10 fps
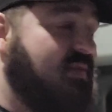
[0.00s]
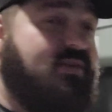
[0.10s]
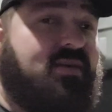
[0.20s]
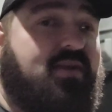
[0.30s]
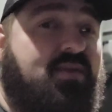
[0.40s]
all
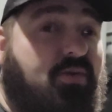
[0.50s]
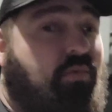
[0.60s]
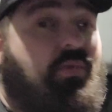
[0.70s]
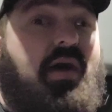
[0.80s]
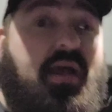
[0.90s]
right, or
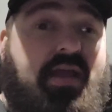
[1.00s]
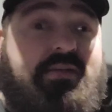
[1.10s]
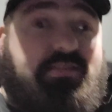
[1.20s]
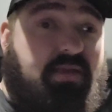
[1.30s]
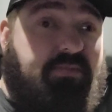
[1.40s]
why I
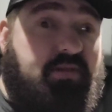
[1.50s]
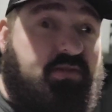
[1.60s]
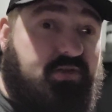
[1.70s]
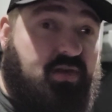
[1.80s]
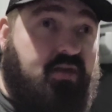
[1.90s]
slept in the
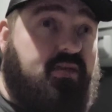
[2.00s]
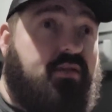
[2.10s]
truck.